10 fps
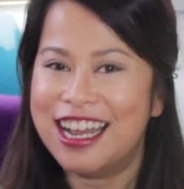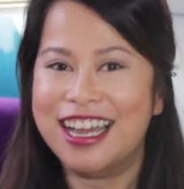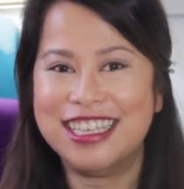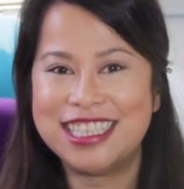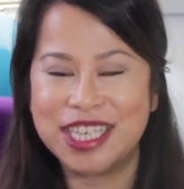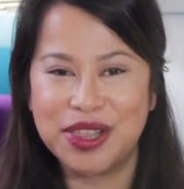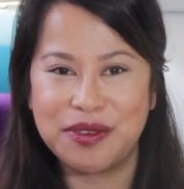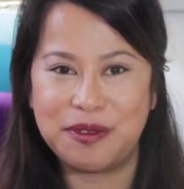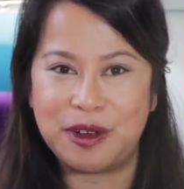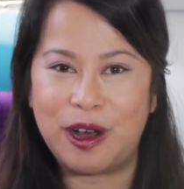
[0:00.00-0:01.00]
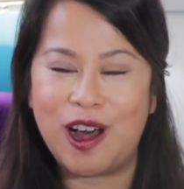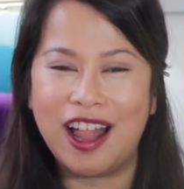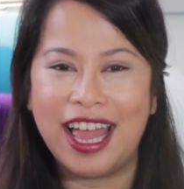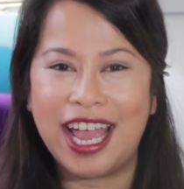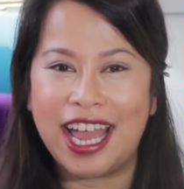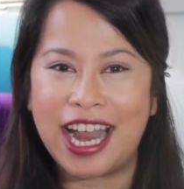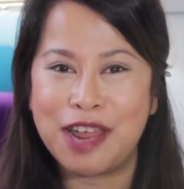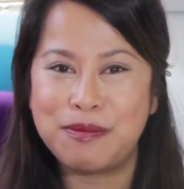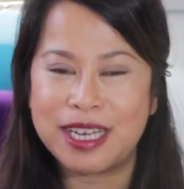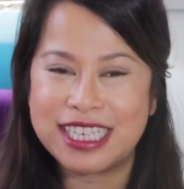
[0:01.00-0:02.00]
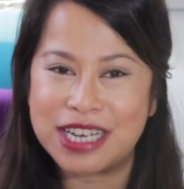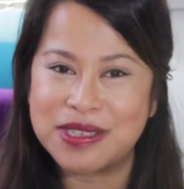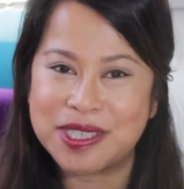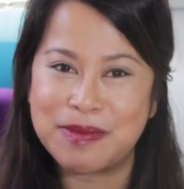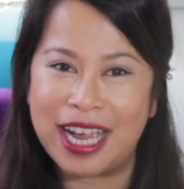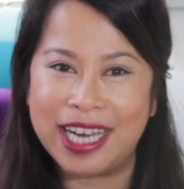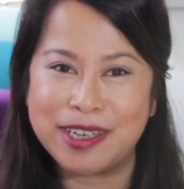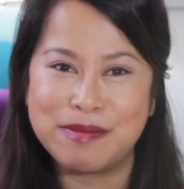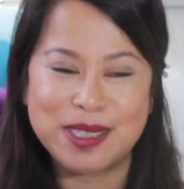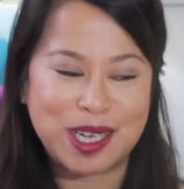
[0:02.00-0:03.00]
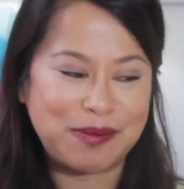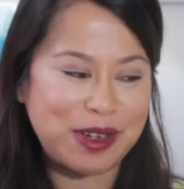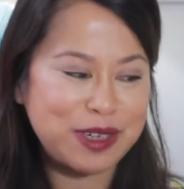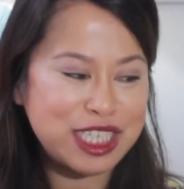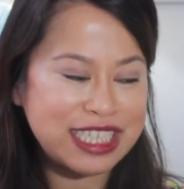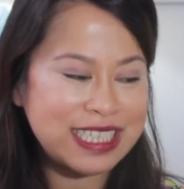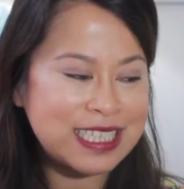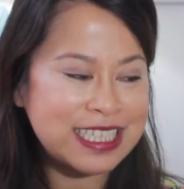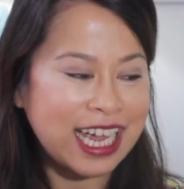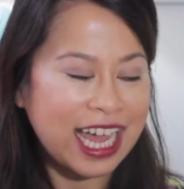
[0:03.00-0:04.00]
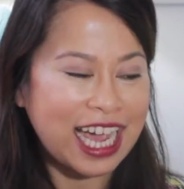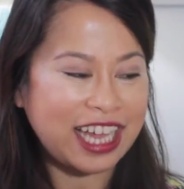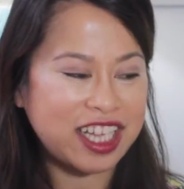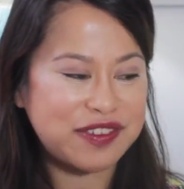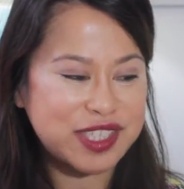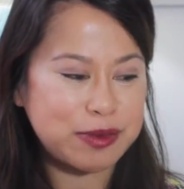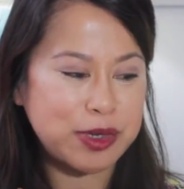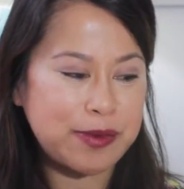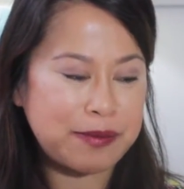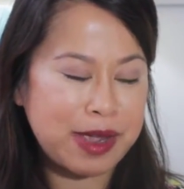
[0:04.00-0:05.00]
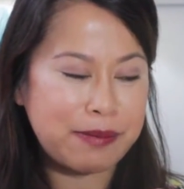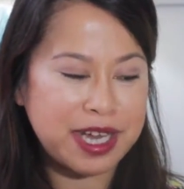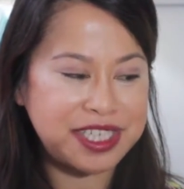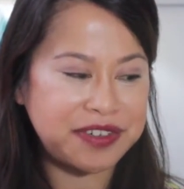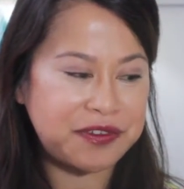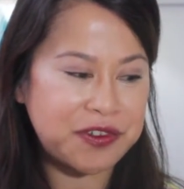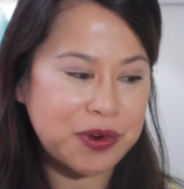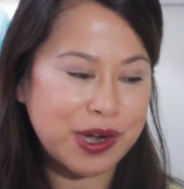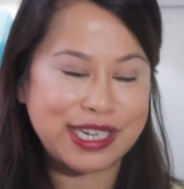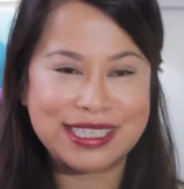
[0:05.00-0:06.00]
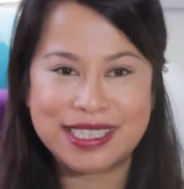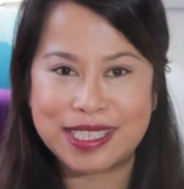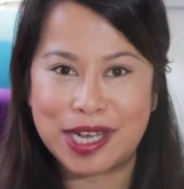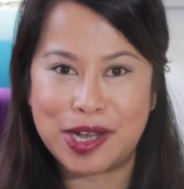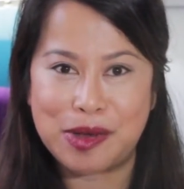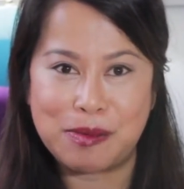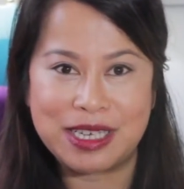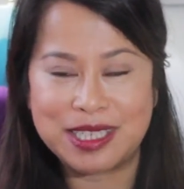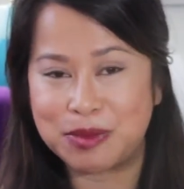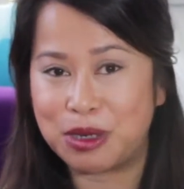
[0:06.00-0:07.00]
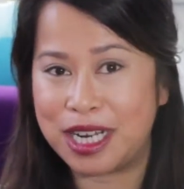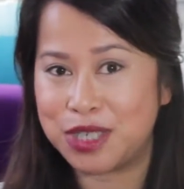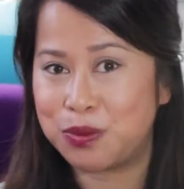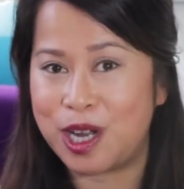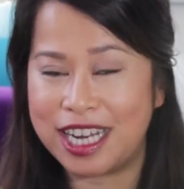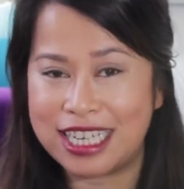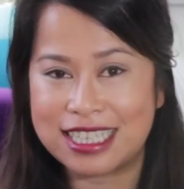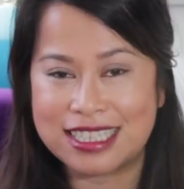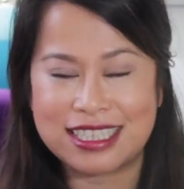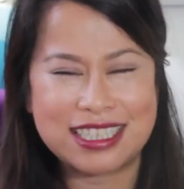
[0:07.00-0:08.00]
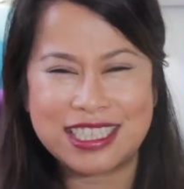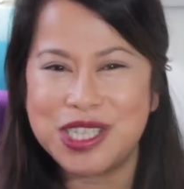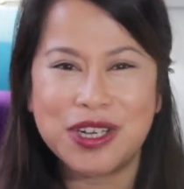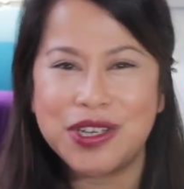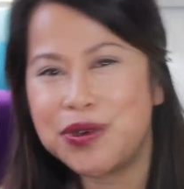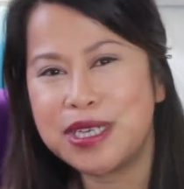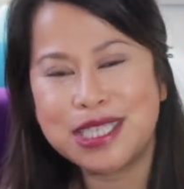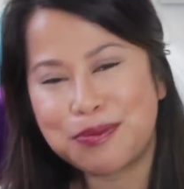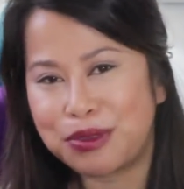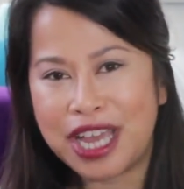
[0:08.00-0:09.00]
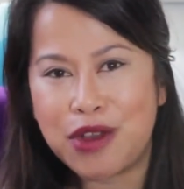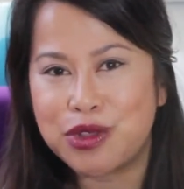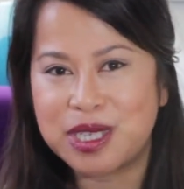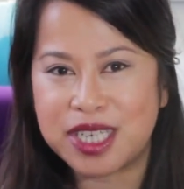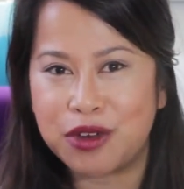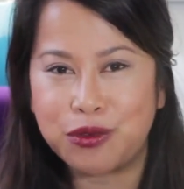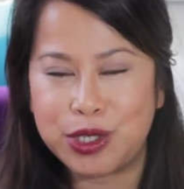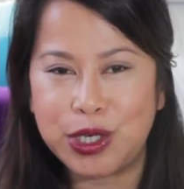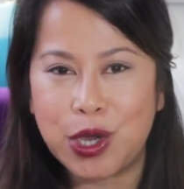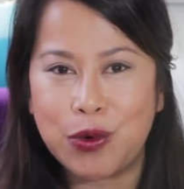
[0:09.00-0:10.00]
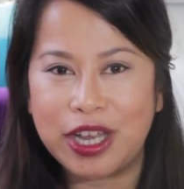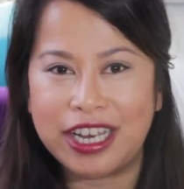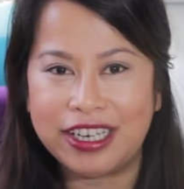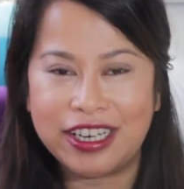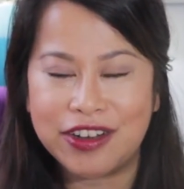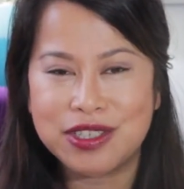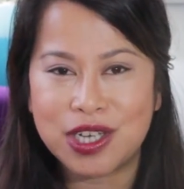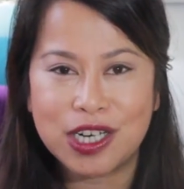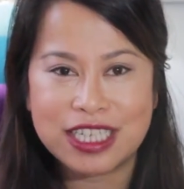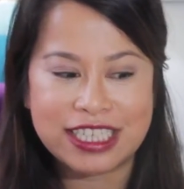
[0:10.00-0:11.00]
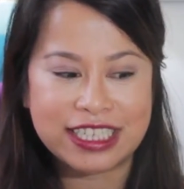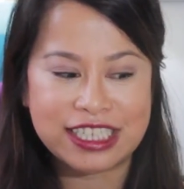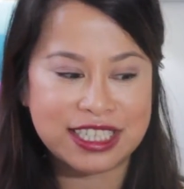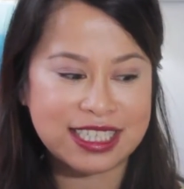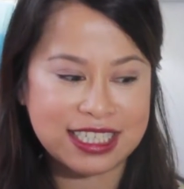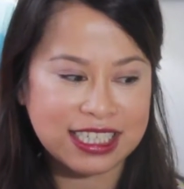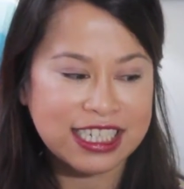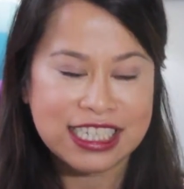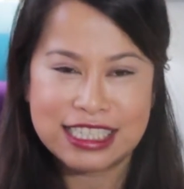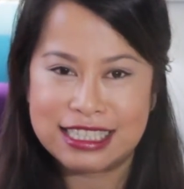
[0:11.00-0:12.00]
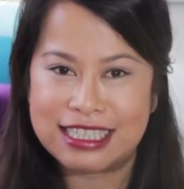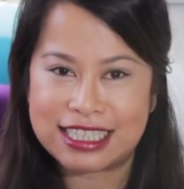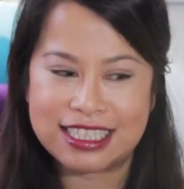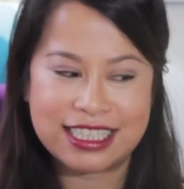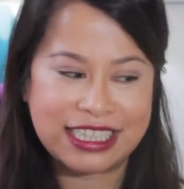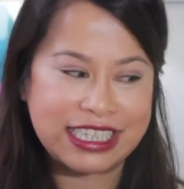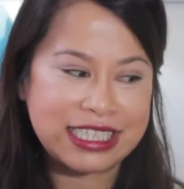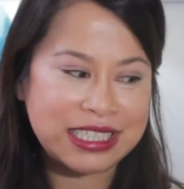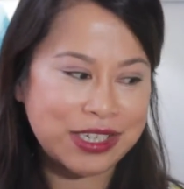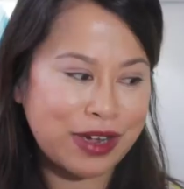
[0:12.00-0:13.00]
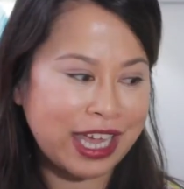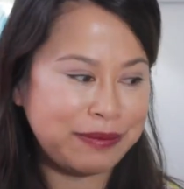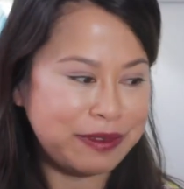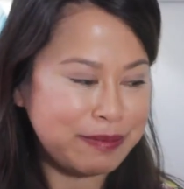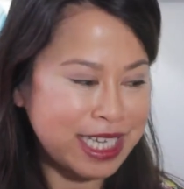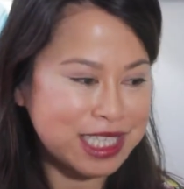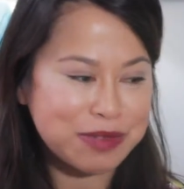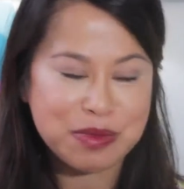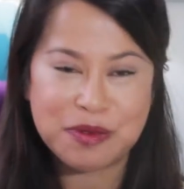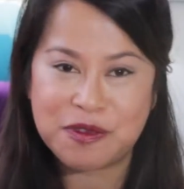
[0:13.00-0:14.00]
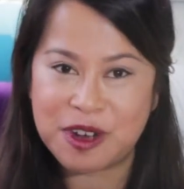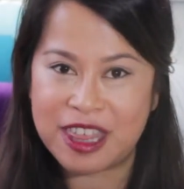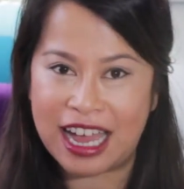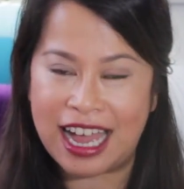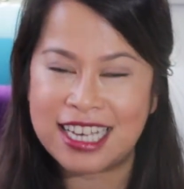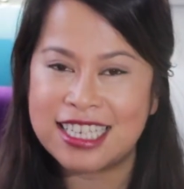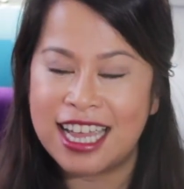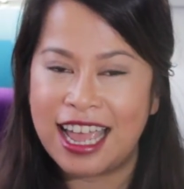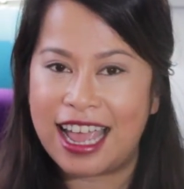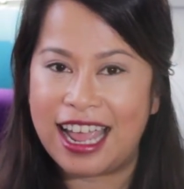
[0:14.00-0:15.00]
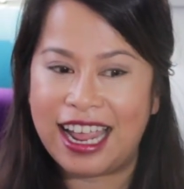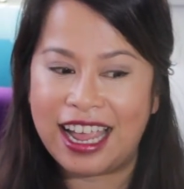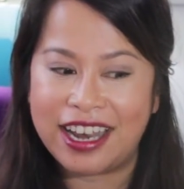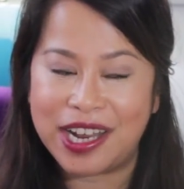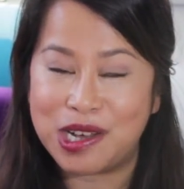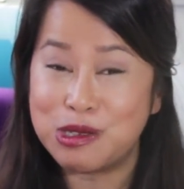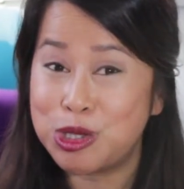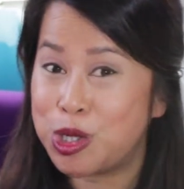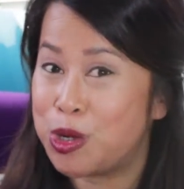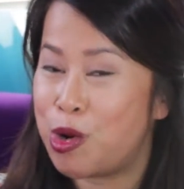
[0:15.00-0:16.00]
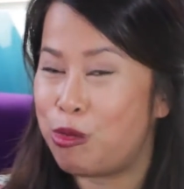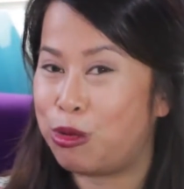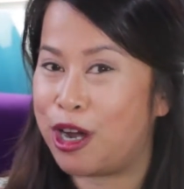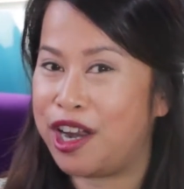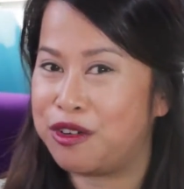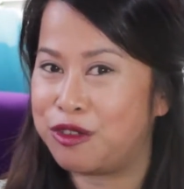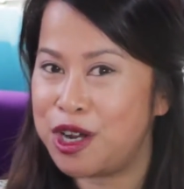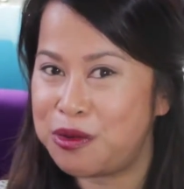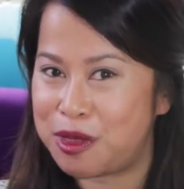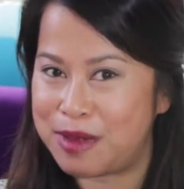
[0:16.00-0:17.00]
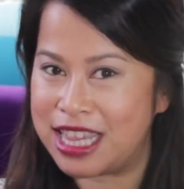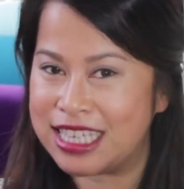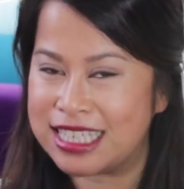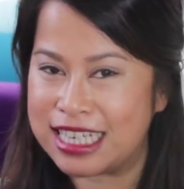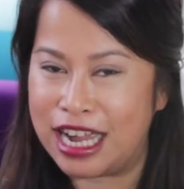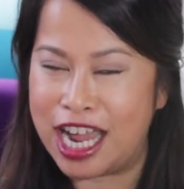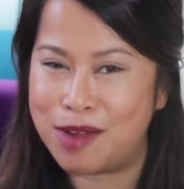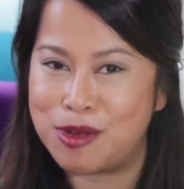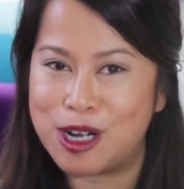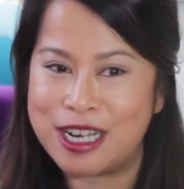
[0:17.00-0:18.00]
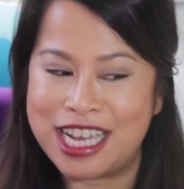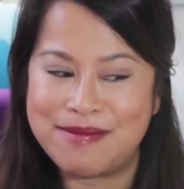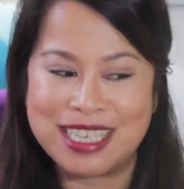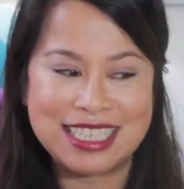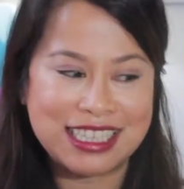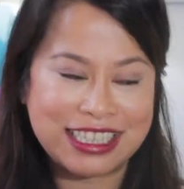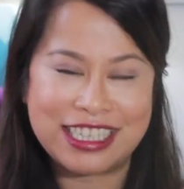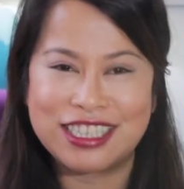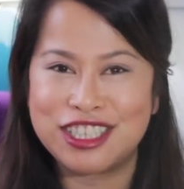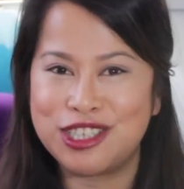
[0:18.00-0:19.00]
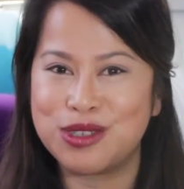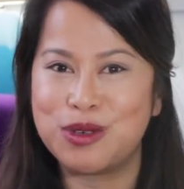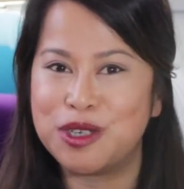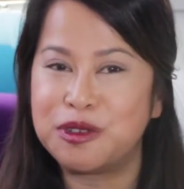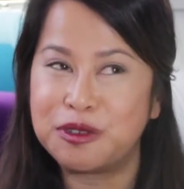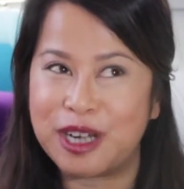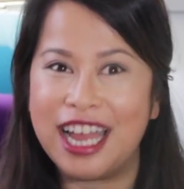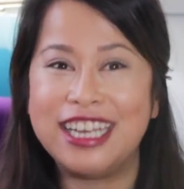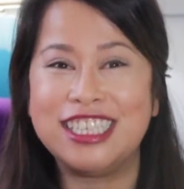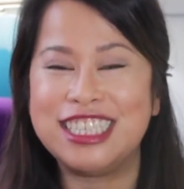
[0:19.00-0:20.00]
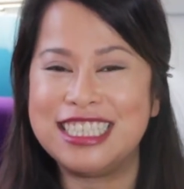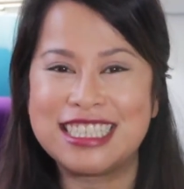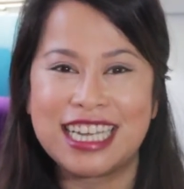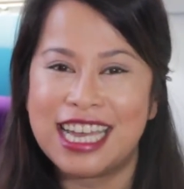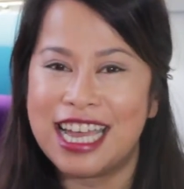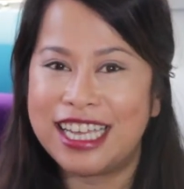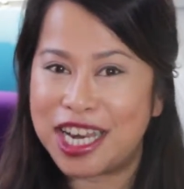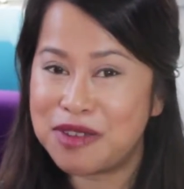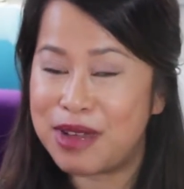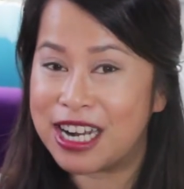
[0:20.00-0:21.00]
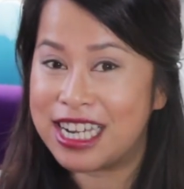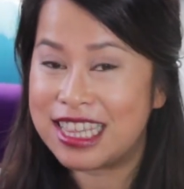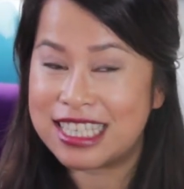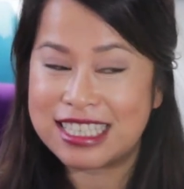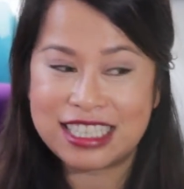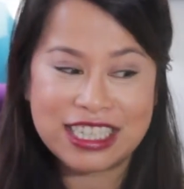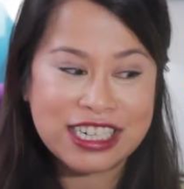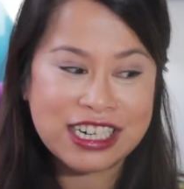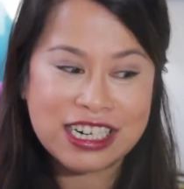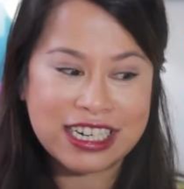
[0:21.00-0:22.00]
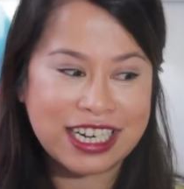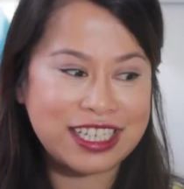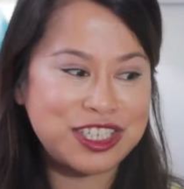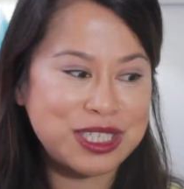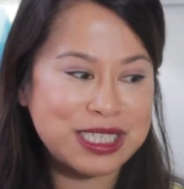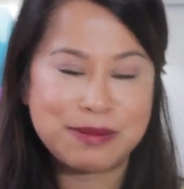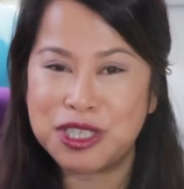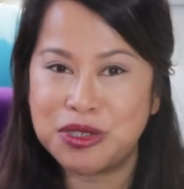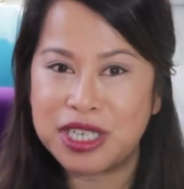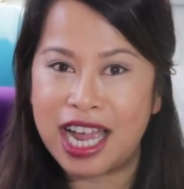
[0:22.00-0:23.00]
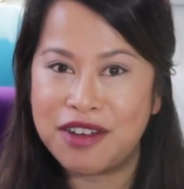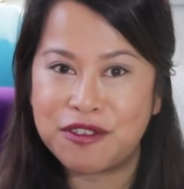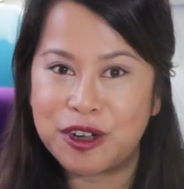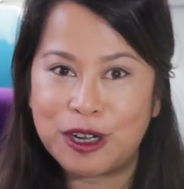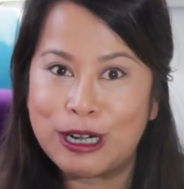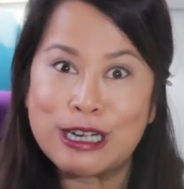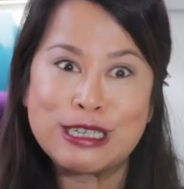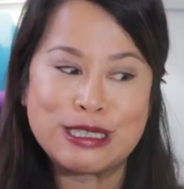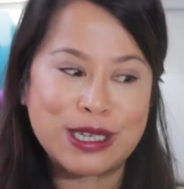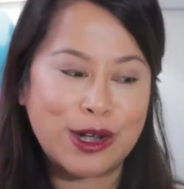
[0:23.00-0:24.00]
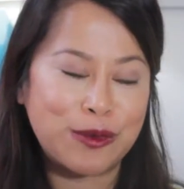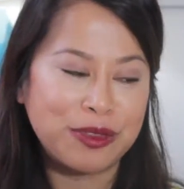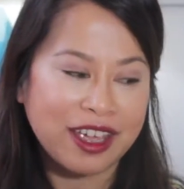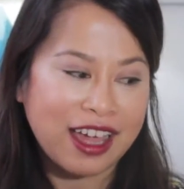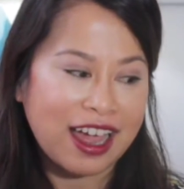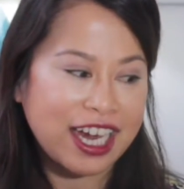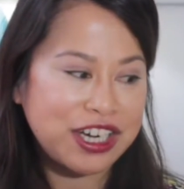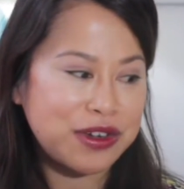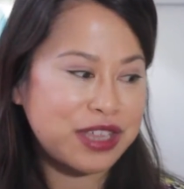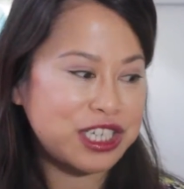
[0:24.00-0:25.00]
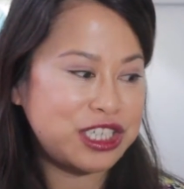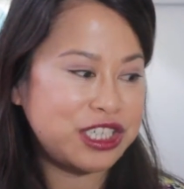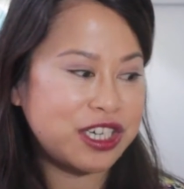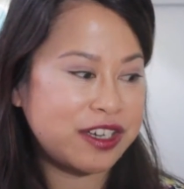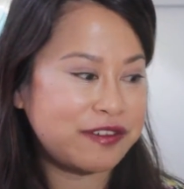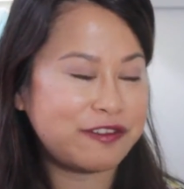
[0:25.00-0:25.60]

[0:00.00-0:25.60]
until the fall, and I picked out some items on my wish list. I left some room in my budget for some surprise products because, you know, you always play with stuff when you go in, you know, it's hard to just stick to the list. So I made some room for that. And I also brought a friend with me this time. Her name is Elise. She's a wonderful friend and she's getting married this year and it's just a special time for her. So I know that she could